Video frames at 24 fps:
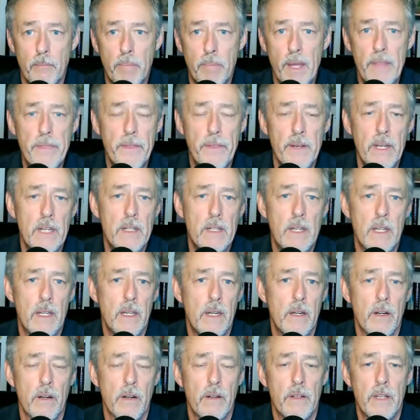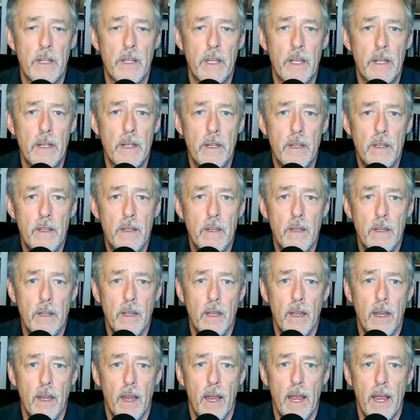Bethany here did
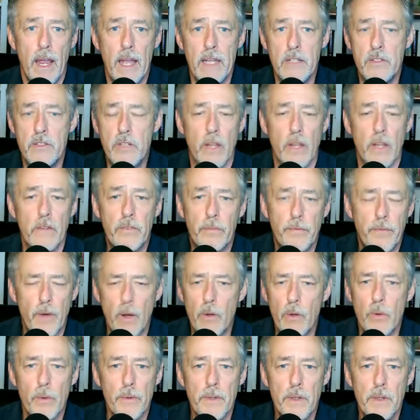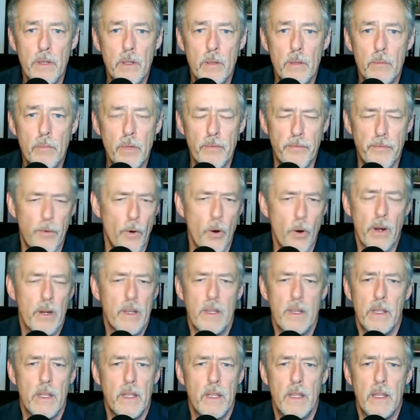and just fold before
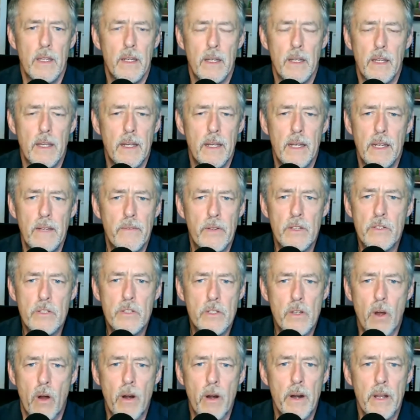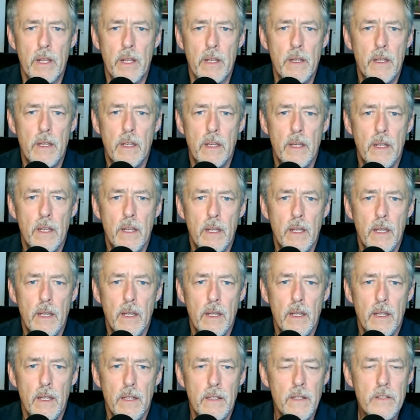it even started?
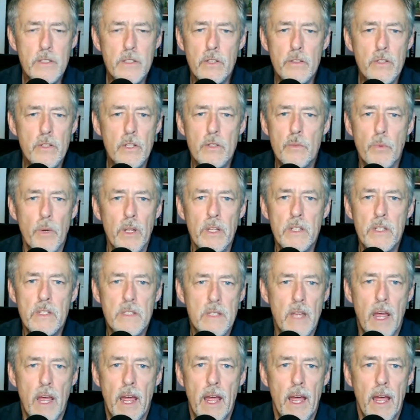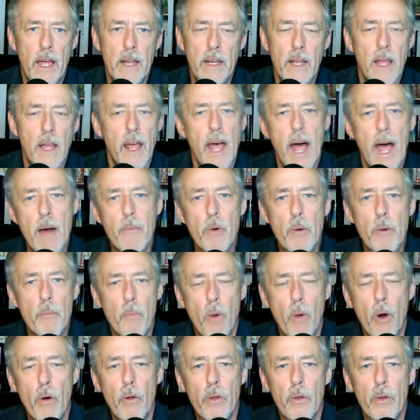This is just really sad. Albert
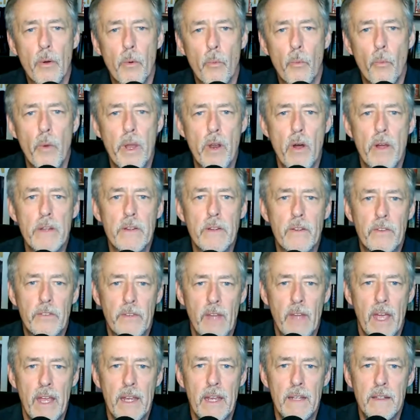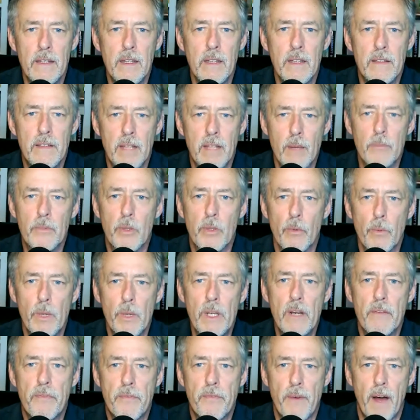Mohler went on to say the attempt to
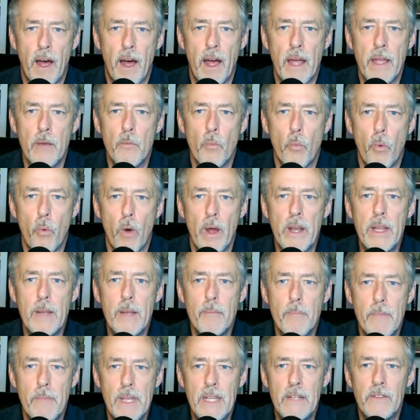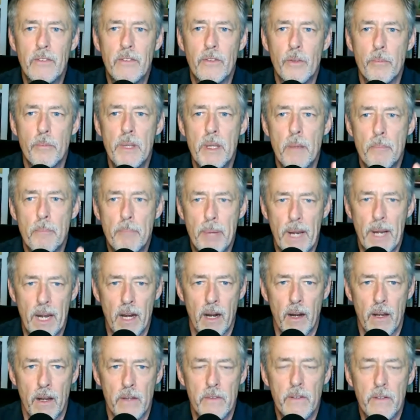redefine what it means to be a
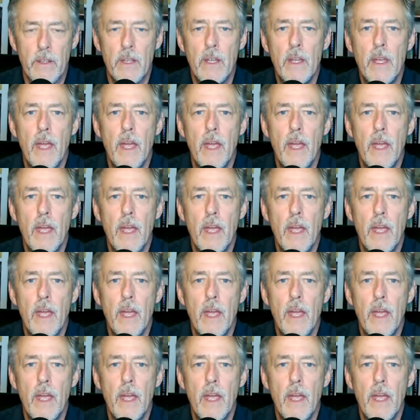parent,